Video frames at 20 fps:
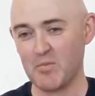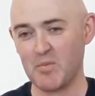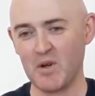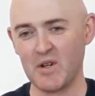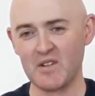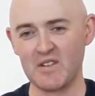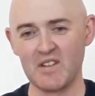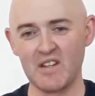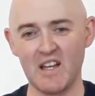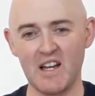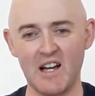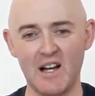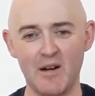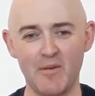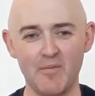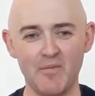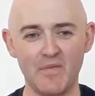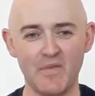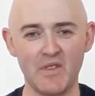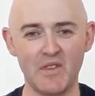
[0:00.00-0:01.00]
But
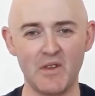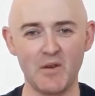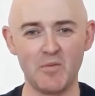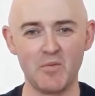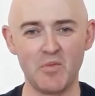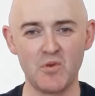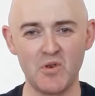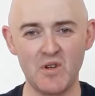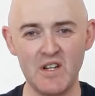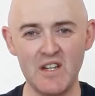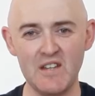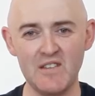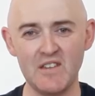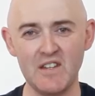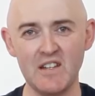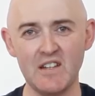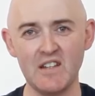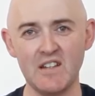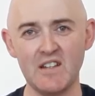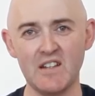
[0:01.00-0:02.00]
the
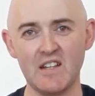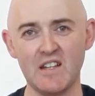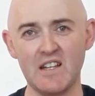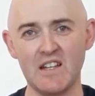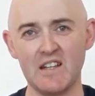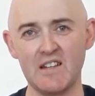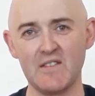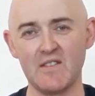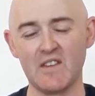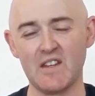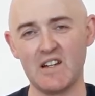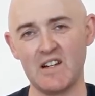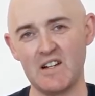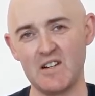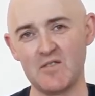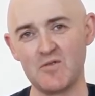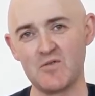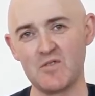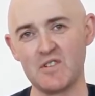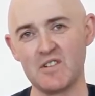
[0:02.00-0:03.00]
breathing in the
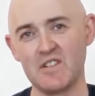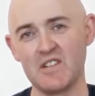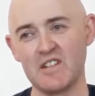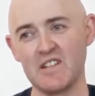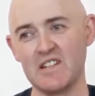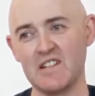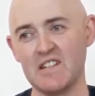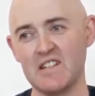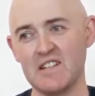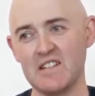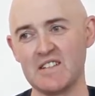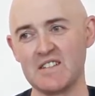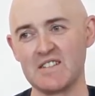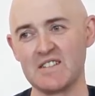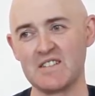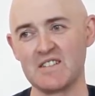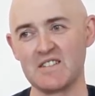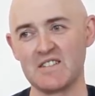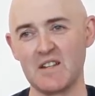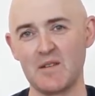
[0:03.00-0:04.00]
100 is
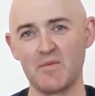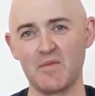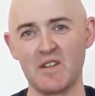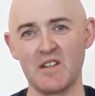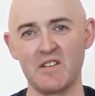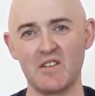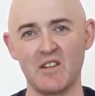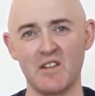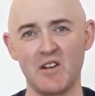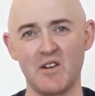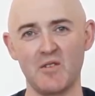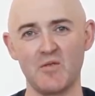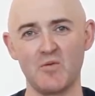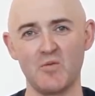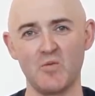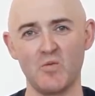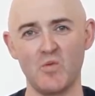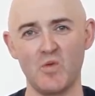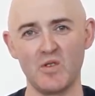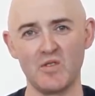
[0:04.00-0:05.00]
something that I
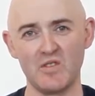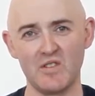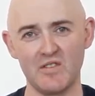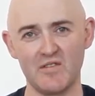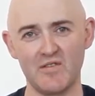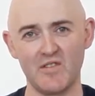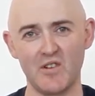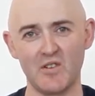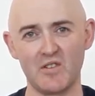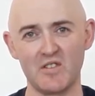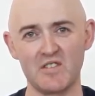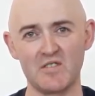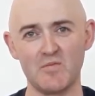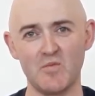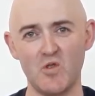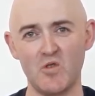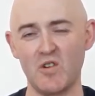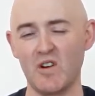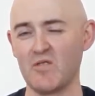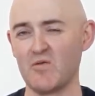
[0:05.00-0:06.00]
want you to focus
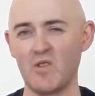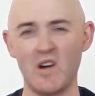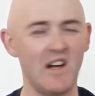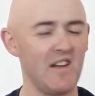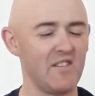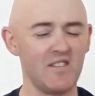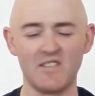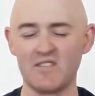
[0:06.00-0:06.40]
more on, rather